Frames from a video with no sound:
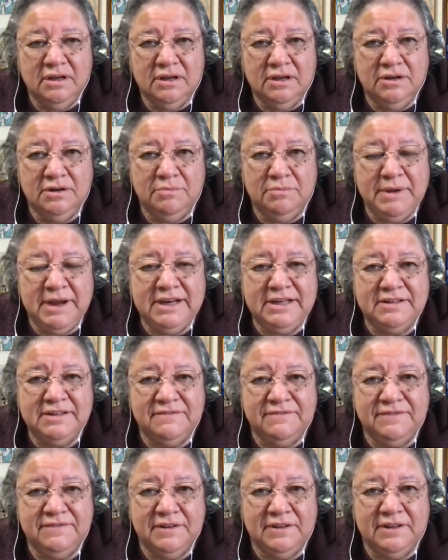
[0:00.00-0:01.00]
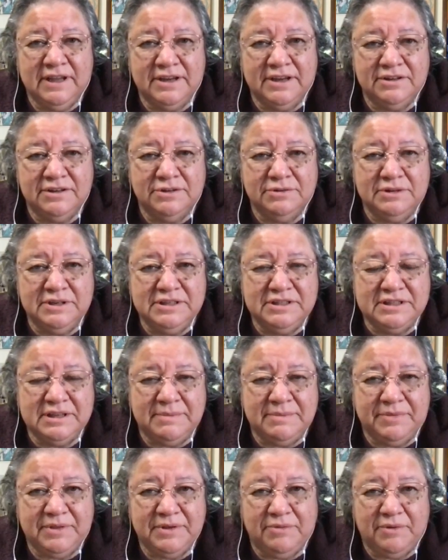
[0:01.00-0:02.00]
you're made to feel like you're doing
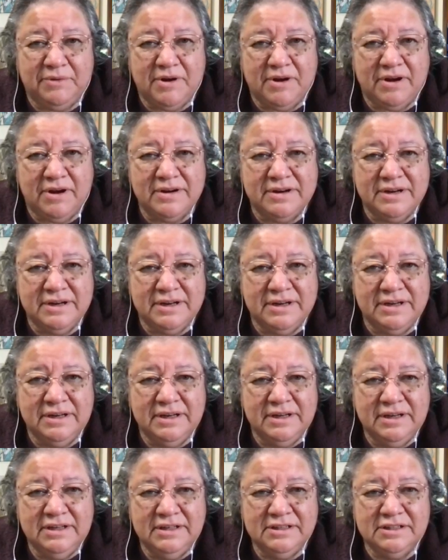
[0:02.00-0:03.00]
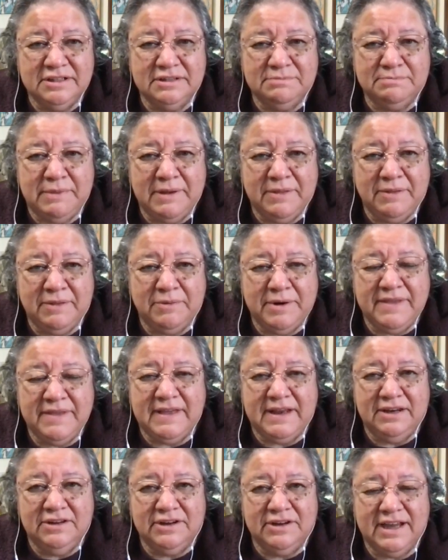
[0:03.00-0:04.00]
something wrong just by the way they
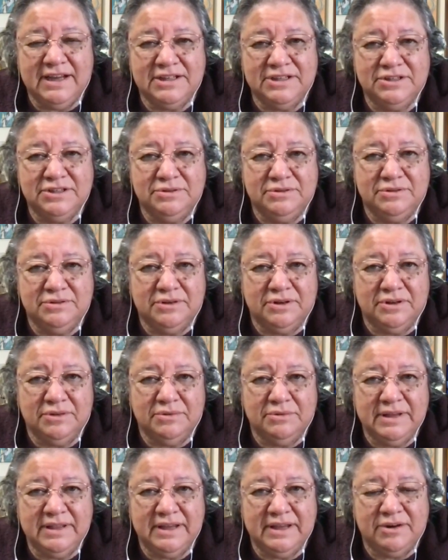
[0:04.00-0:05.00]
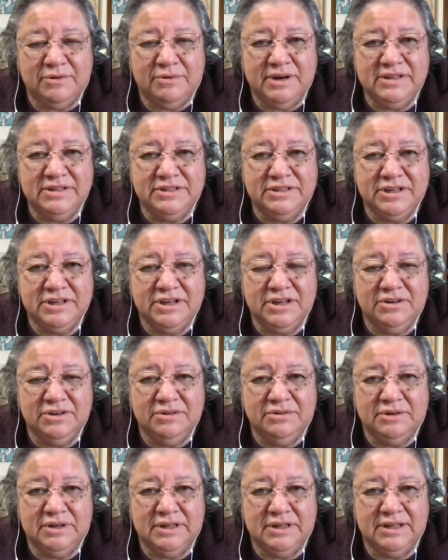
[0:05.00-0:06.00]
look at you or the way they question
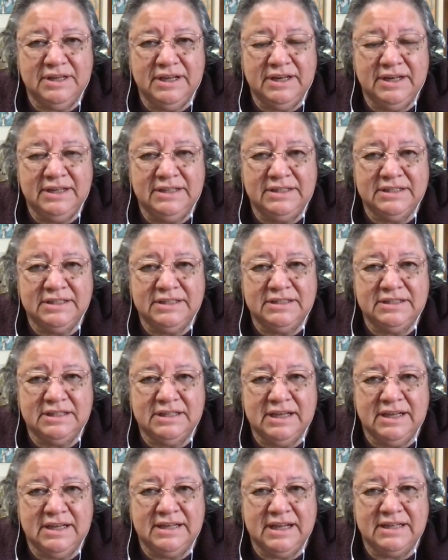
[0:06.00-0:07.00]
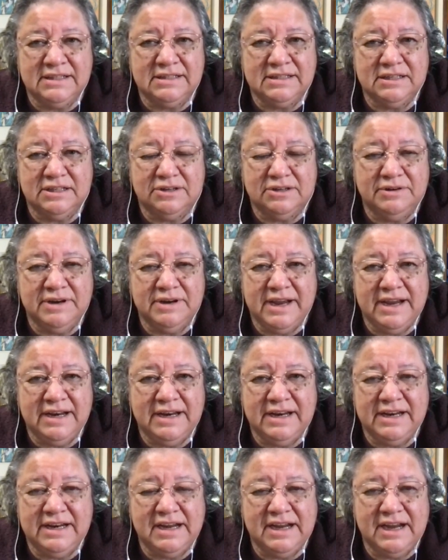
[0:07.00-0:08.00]
you. And it doesn't create
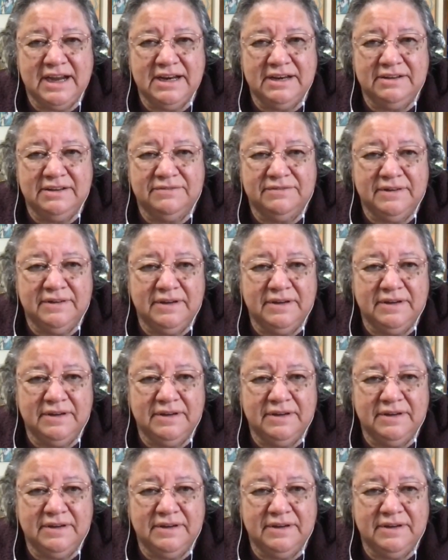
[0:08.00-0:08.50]
any kind of